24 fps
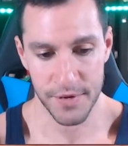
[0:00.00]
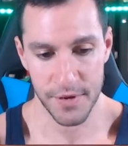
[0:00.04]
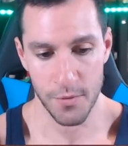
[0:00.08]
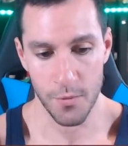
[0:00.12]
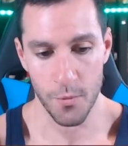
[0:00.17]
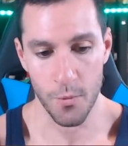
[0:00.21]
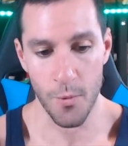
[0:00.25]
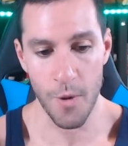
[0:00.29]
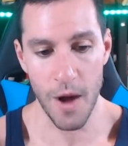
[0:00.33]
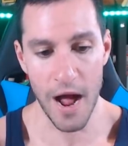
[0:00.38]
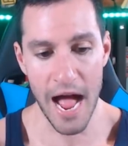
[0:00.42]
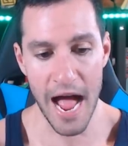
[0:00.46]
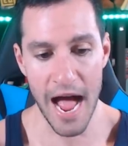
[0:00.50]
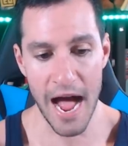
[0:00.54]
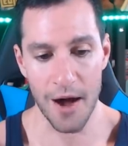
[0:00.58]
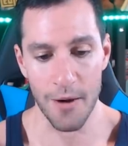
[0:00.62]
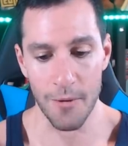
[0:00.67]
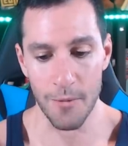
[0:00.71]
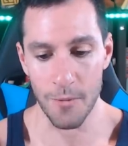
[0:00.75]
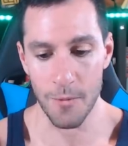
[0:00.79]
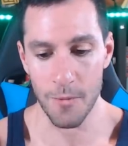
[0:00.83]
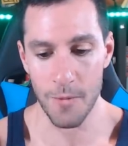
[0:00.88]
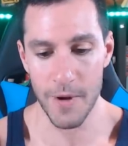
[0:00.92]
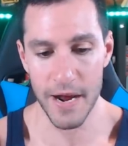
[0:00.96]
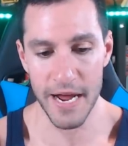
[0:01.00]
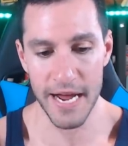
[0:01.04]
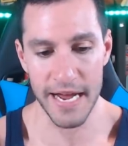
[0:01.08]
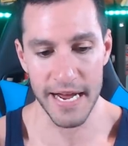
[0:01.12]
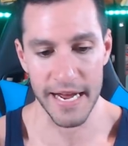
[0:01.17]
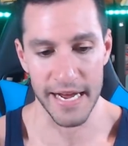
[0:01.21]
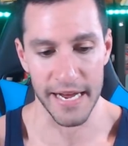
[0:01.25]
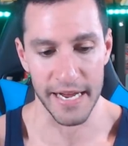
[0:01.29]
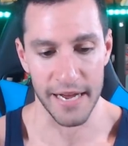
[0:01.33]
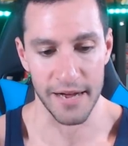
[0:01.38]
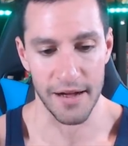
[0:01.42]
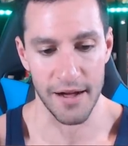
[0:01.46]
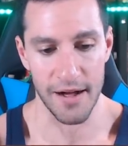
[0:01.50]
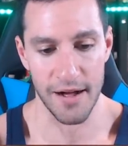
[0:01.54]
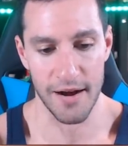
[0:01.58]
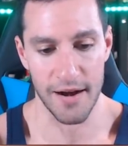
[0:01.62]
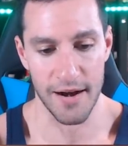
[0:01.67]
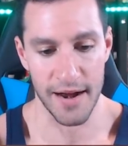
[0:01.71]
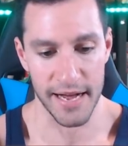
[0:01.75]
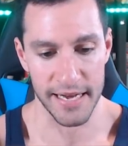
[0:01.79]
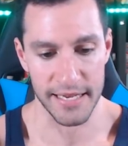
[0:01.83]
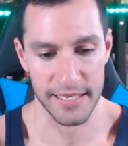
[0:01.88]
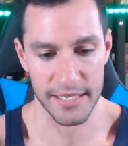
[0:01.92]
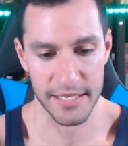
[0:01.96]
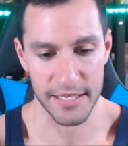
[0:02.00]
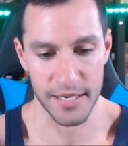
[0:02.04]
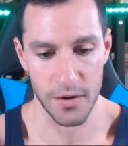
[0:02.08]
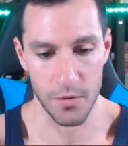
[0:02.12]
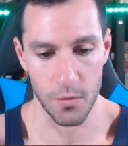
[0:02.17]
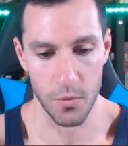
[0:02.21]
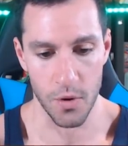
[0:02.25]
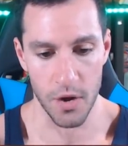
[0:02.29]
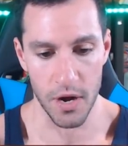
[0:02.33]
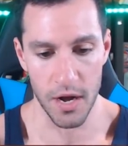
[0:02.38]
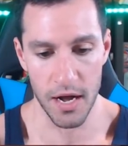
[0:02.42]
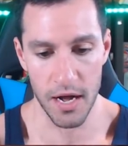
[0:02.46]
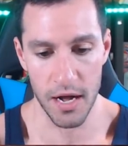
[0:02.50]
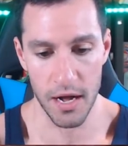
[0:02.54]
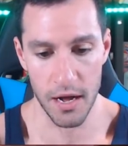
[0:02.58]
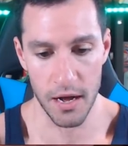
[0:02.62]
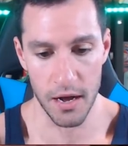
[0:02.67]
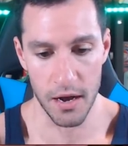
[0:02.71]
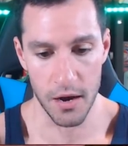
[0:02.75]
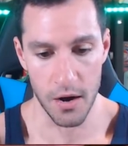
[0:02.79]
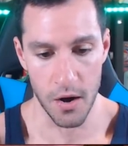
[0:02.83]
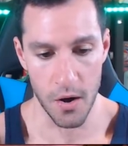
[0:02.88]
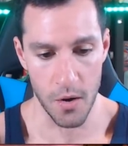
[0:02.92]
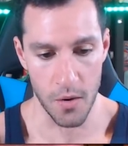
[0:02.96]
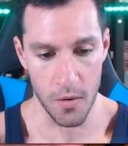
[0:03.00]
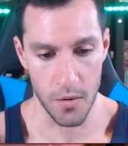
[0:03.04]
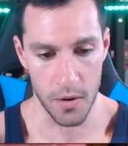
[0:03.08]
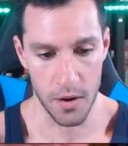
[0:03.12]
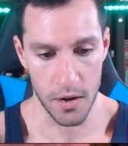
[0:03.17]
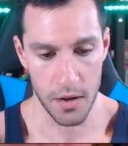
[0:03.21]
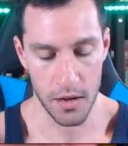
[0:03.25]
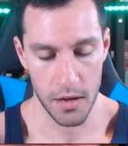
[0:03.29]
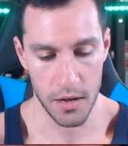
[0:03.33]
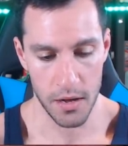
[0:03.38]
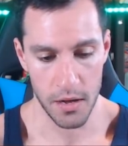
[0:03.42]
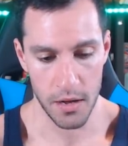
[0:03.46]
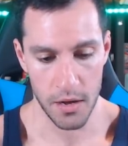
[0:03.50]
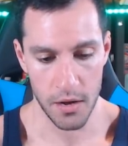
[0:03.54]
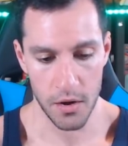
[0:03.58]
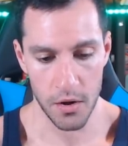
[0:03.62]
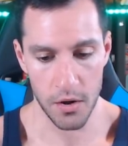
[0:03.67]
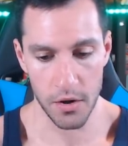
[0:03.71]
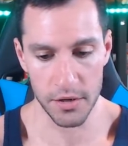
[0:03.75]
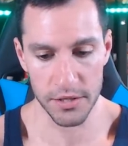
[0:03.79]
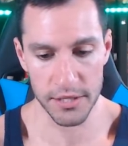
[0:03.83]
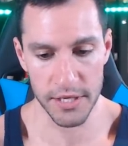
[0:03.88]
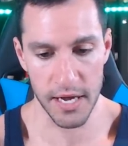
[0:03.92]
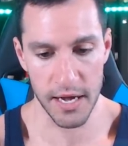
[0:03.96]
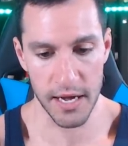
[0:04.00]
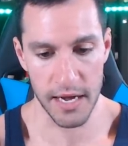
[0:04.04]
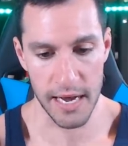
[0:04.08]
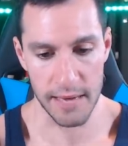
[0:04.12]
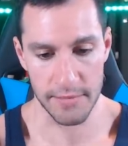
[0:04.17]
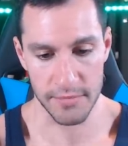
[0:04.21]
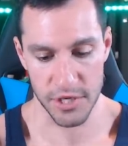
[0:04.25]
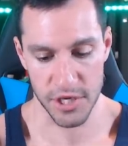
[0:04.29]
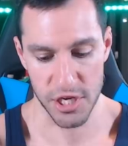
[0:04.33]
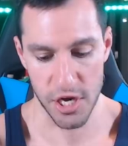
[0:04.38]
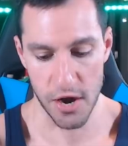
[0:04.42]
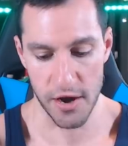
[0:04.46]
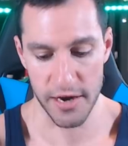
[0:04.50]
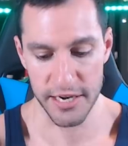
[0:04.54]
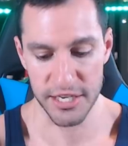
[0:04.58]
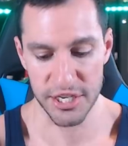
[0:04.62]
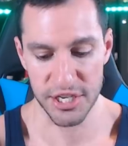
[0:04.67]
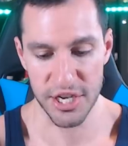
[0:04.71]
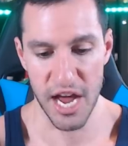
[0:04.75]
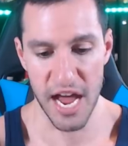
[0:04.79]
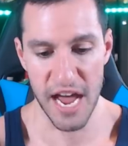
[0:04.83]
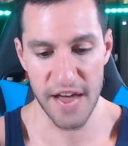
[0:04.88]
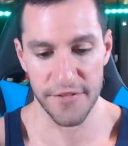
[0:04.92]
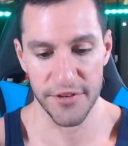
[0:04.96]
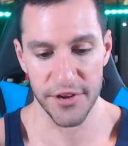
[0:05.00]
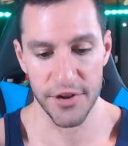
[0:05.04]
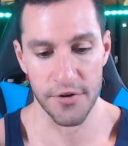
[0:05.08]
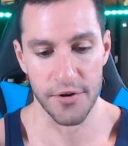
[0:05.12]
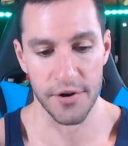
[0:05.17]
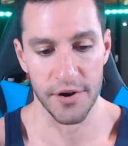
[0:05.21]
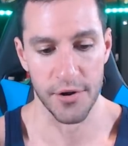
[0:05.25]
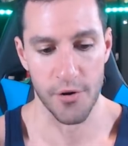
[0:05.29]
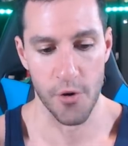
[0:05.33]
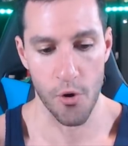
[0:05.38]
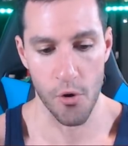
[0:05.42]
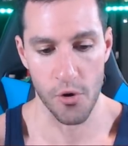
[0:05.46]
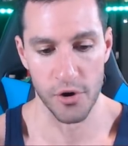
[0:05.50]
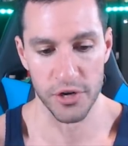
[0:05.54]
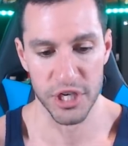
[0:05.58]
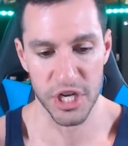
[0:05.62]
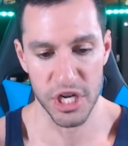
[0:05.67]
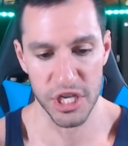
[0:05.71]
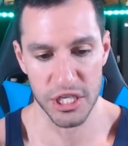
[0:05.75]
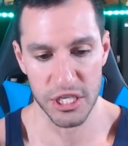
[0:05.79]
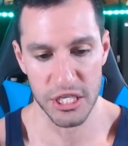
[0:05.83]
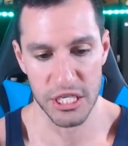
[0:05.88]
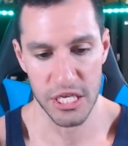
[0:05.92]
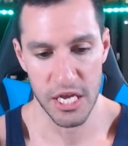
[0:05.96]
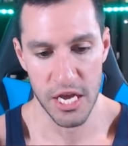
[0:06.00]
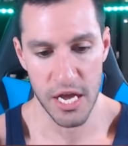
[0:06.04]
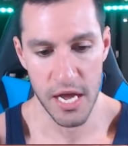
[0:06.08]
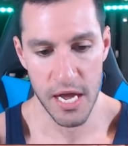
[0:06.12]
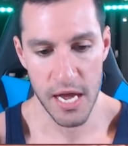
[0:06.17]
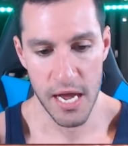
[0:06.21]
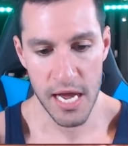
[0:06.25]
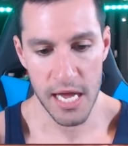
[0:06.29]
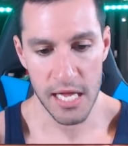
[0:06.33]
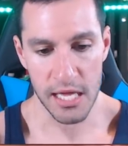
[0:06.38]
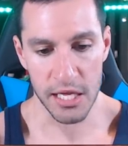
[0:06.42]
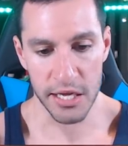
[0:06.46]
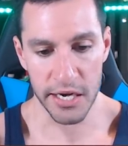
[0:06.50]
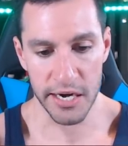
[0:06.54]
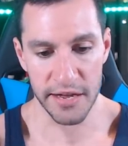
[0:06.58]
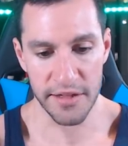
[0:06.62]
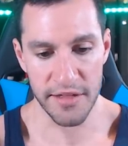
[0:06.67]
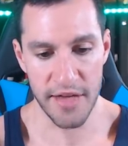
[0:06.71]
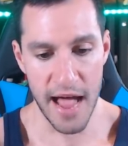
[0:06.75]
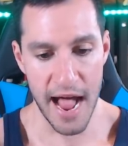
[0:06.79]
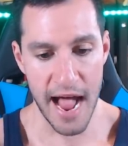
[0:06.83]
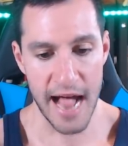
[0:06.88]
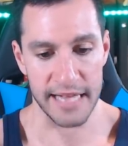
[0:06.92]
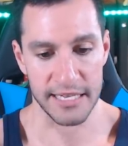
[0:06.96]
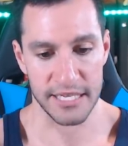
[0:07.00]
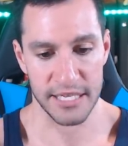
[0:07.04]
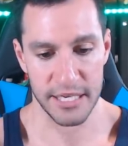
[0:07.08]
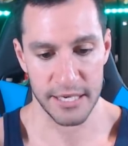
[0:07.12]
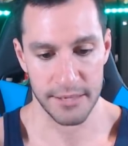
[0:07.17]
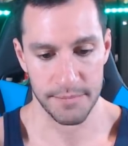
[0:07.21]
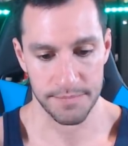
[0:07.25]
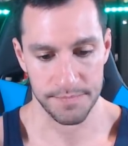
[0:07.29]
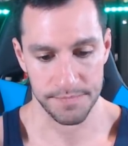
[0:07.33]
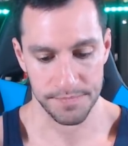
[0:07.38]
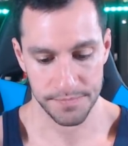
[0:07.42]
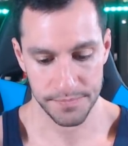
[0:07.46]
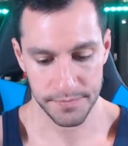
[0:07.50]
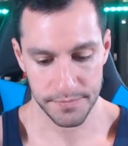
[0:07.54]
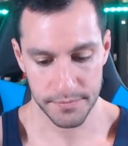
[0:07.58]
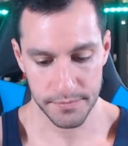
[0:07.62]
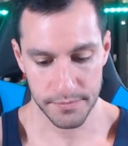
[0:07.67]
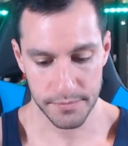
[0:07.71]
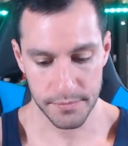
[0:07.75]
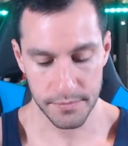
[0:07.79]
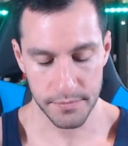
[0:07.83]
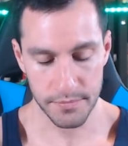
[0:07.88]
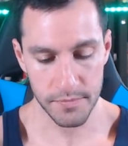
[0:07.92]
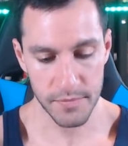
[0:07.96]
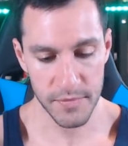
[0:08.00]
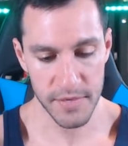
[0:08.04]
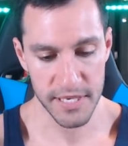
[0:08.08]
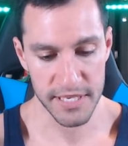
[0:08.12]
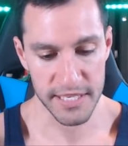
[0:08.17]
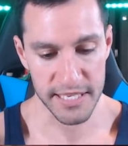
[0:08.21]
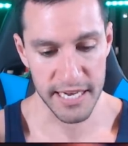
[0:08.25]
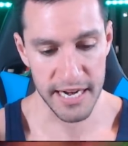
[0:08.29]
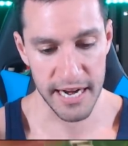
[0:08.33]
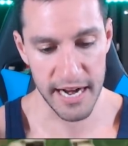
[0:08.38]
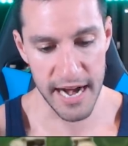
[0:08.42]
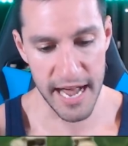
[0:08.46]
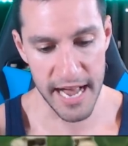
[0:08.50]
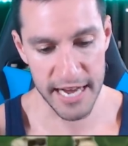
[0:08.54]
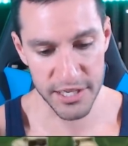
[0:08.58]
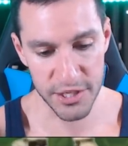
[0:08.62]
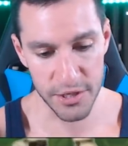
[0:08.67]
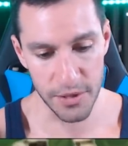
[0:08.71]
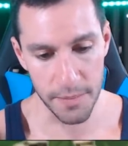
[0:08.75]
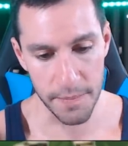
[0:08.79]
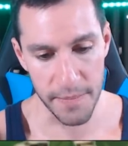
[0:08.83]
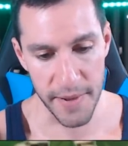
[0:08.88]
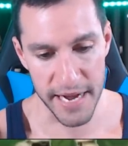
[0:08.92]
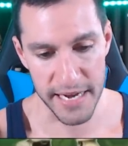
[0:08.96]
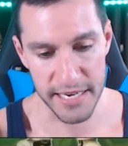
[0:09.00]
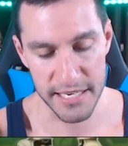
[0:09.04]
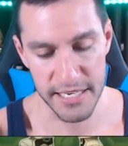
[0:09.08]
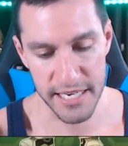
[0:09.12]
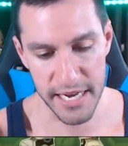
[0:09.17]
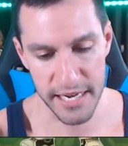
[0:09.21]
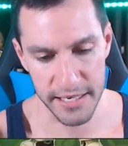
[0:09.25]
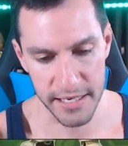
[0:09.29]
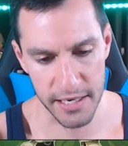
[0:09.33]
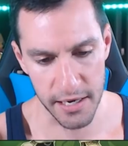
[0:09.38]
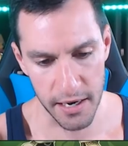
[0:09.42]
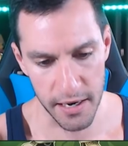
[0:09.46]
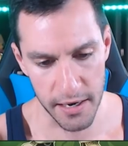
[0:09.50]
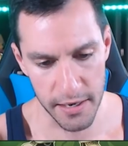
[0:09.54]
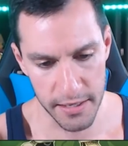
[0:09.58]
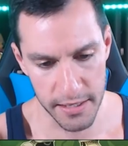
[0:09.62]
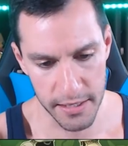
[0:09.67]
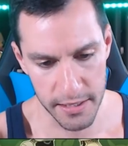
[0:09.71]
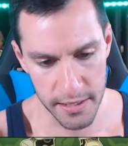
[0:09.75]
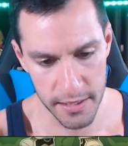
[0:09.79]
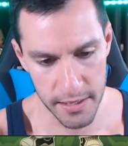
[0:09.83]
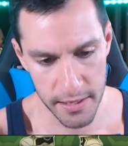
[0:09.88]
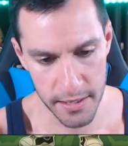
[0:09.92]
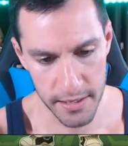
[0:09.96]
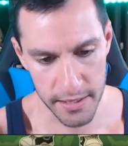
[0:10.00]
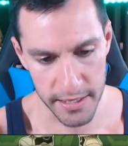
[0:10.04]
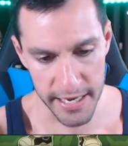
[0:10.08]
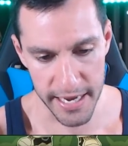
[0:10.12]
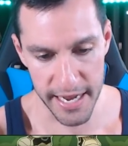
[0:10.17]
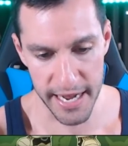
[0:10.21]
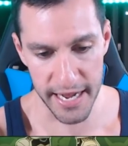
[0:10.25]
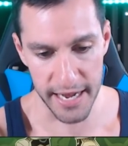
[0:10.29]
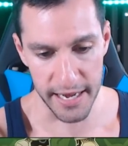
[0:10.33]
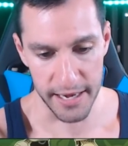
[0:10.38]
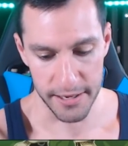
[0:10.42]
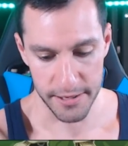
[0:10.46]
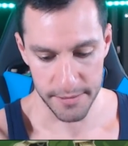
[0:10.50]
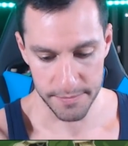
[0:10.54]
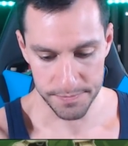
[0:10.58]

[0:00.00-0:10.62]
Wow, we. All right, so whoa. Hold on. I'm sorry, Snivy, you're a gorgeous. Look at that. Is that an actual base set card? Yeah.